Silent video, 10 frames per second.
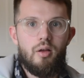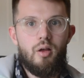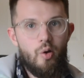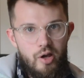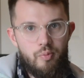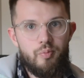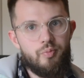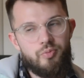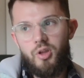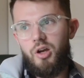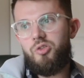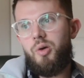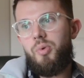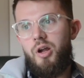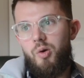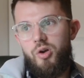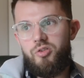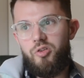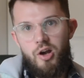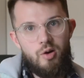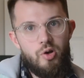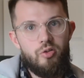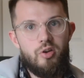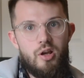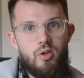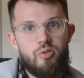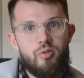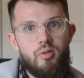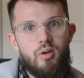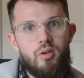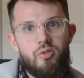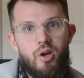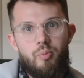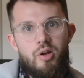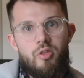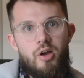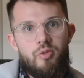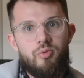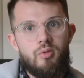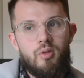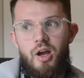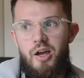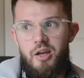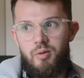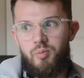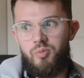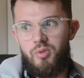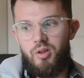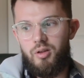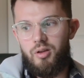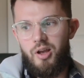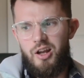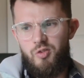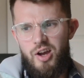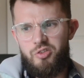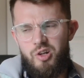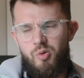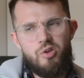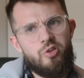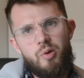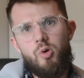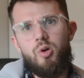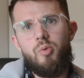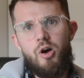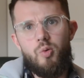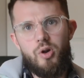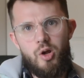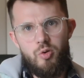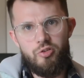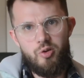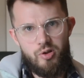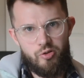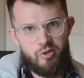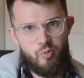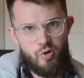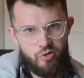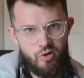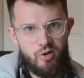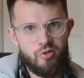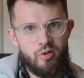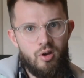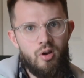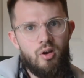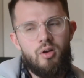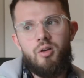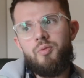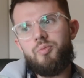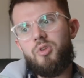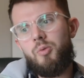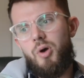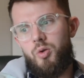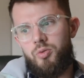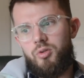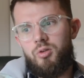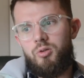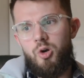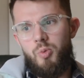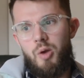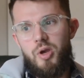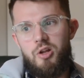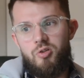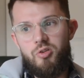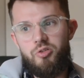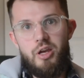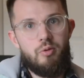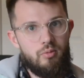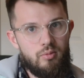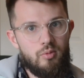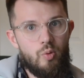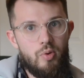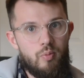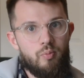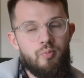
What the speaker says: Okay, something I want to talk about today is something that I kind of accidentally stumbled upon when I was doing some research about who my patron saint would be.